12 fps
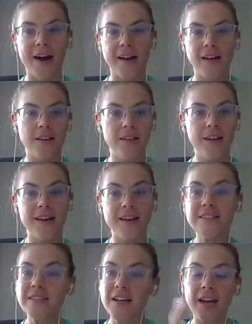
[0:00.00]
i need
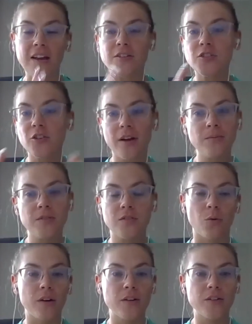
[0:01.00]
this instagram
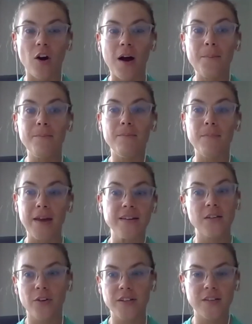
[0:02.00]
stories are amazing
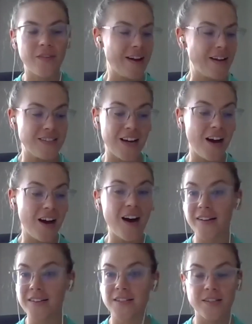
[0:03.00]
for that stuff i get
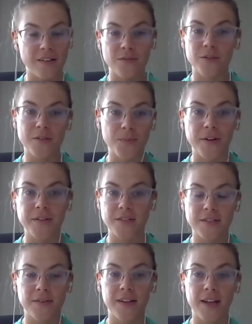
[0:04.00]
tons and tons of responses
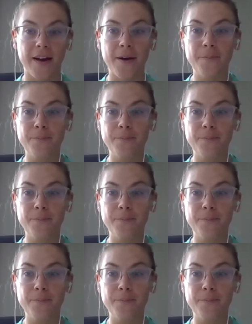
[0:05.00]
doing that